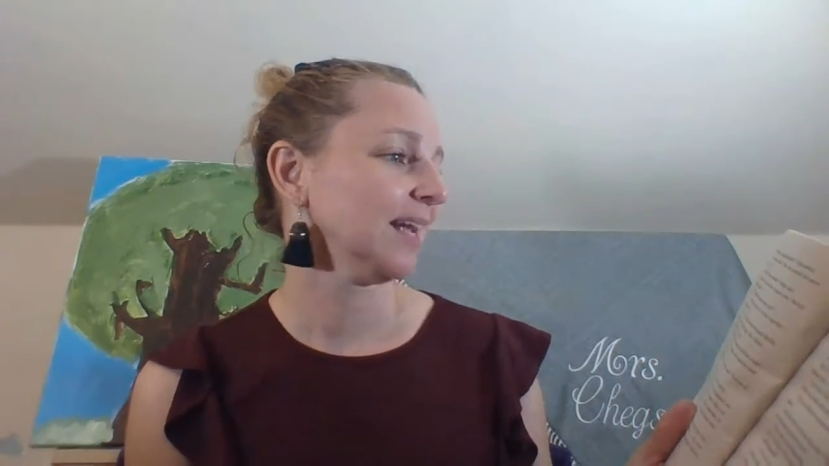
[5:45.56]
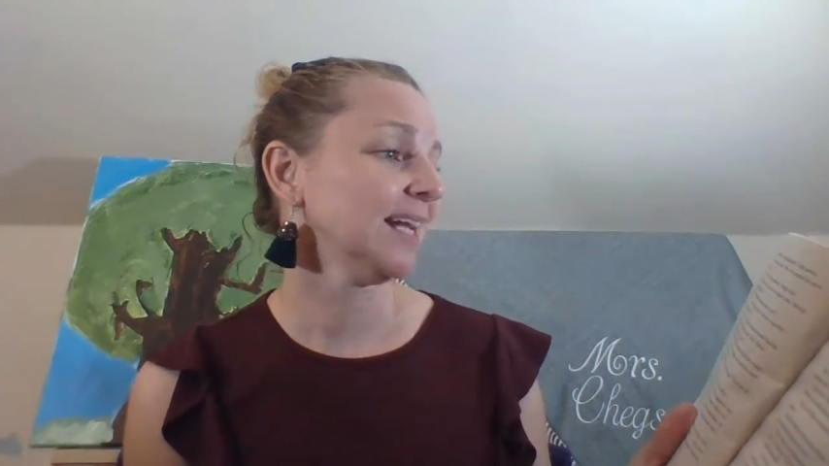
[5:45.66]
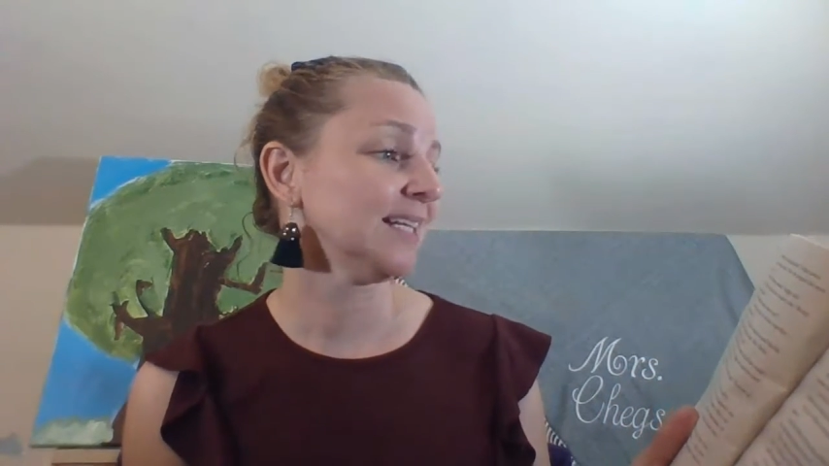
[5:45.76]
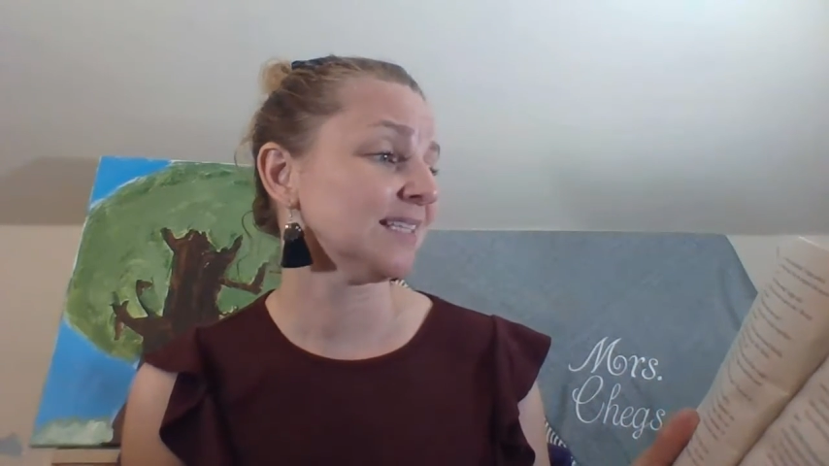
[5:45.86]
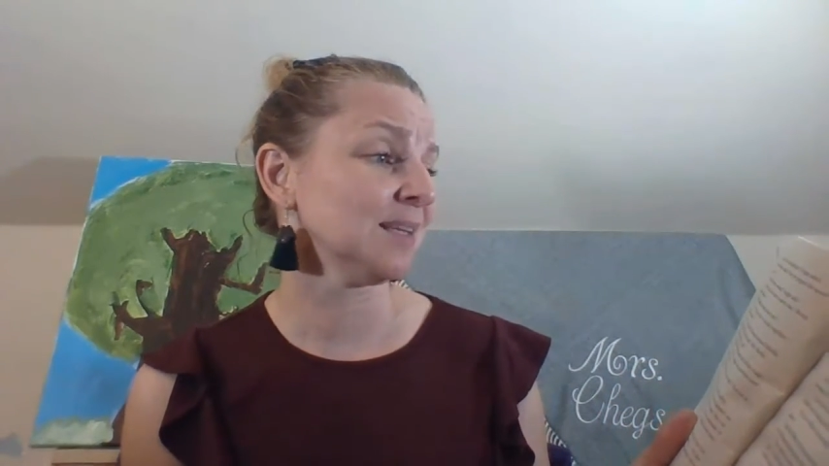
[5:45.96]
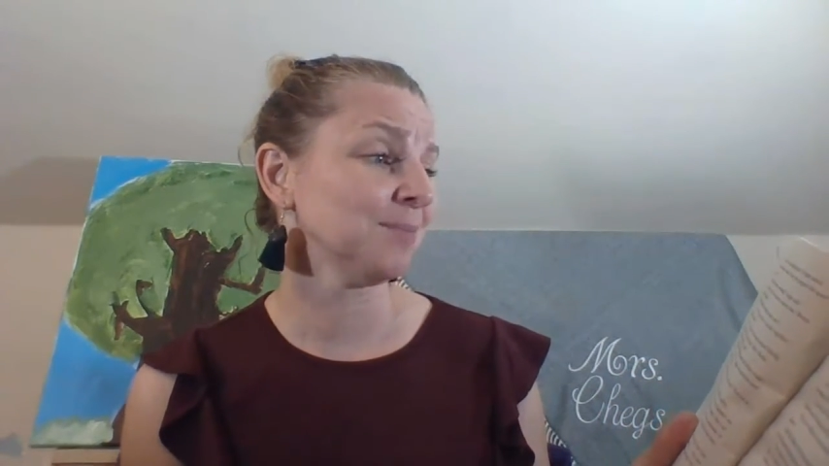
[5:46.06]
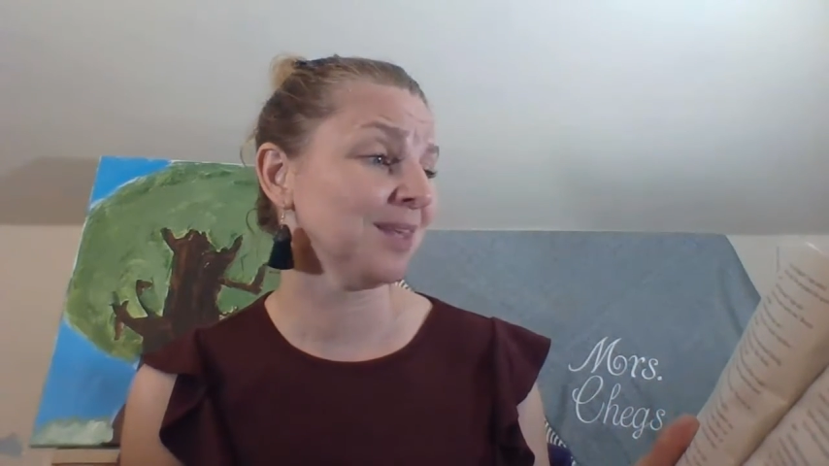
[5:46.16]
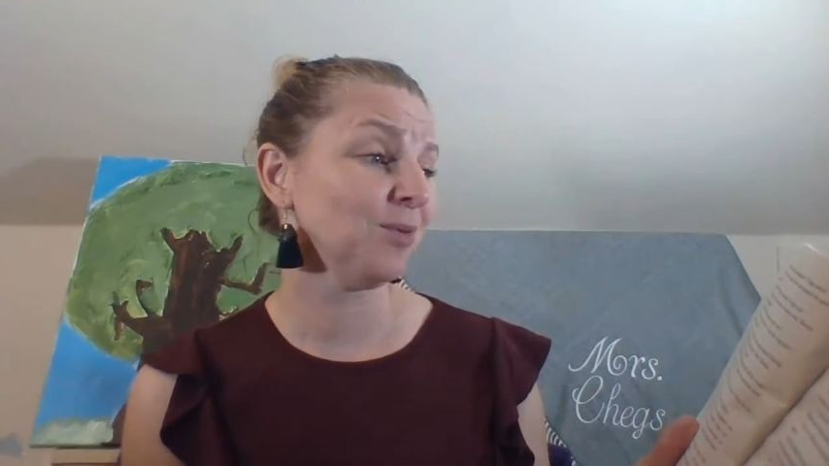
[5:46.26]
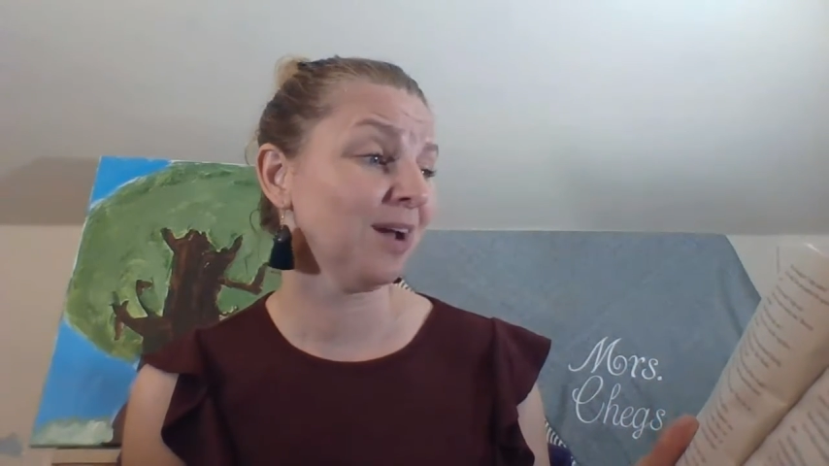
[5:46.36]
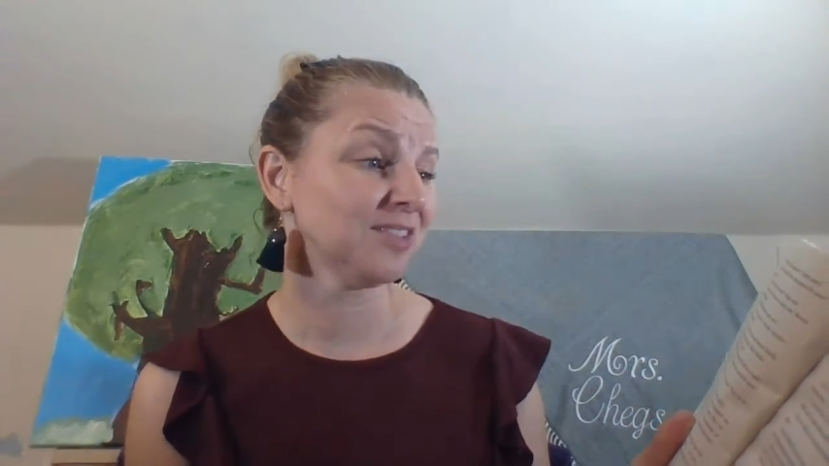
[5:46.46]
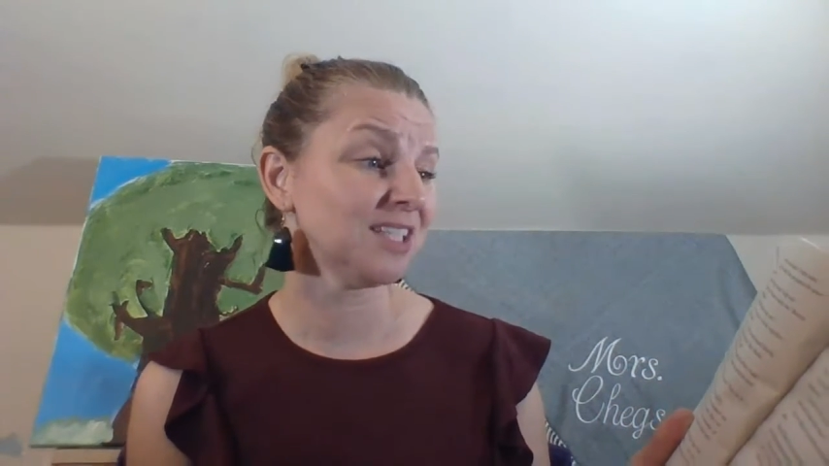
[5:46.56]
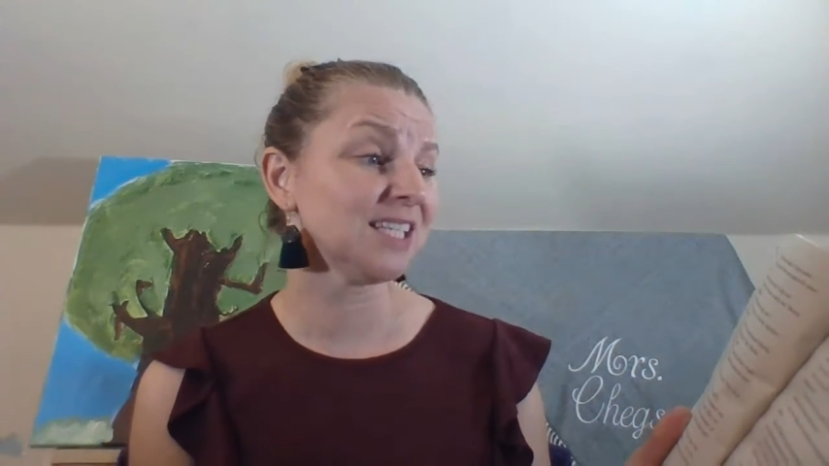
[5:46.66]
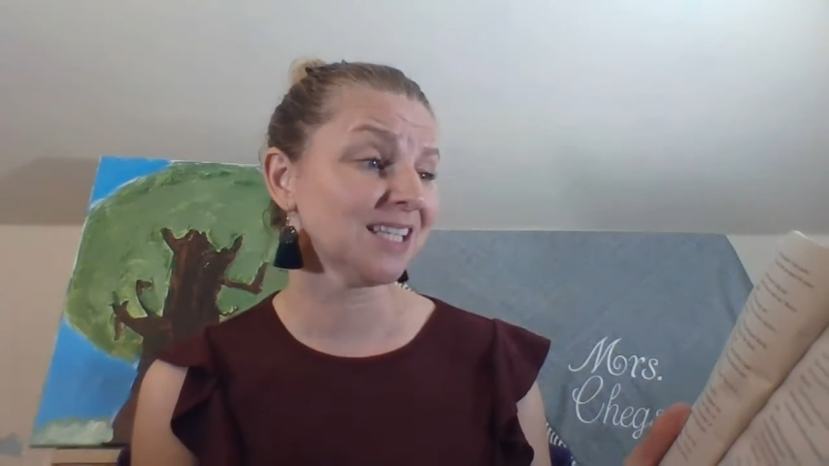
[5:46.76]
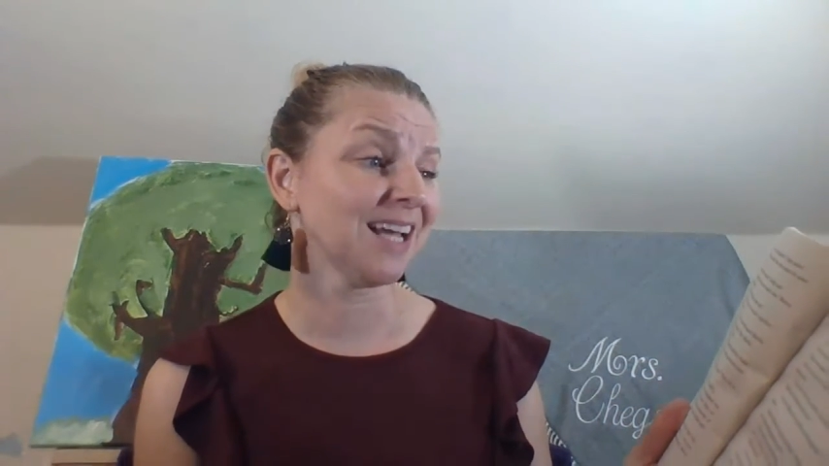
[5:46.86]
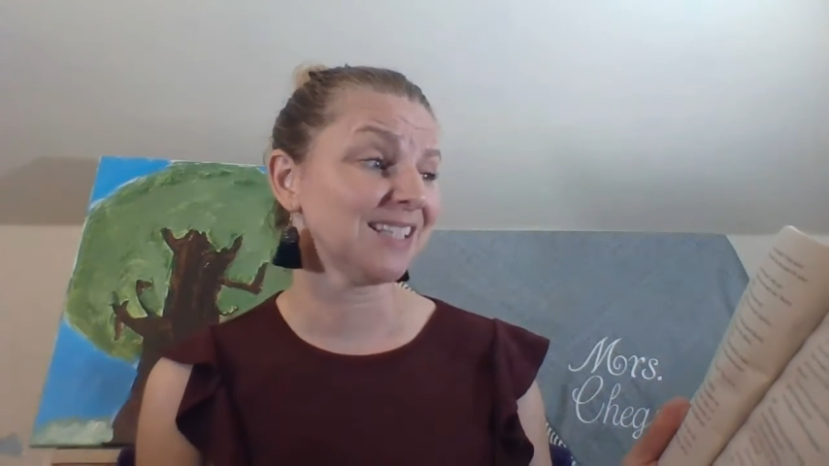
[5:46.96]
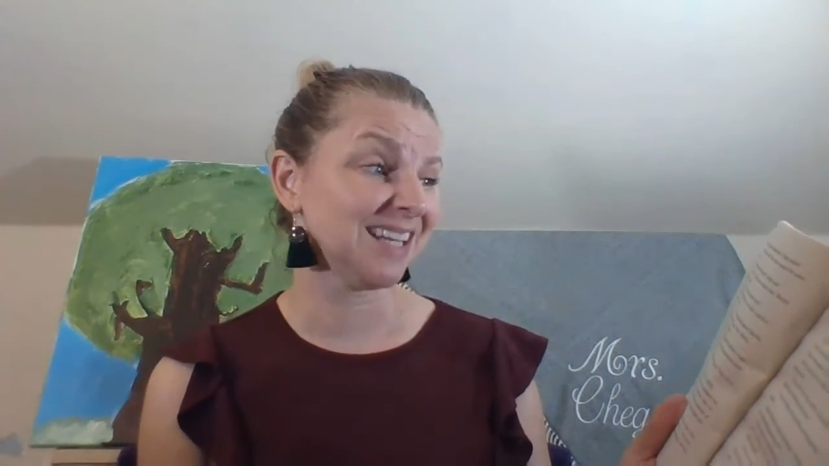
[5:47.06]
It's something you have to decide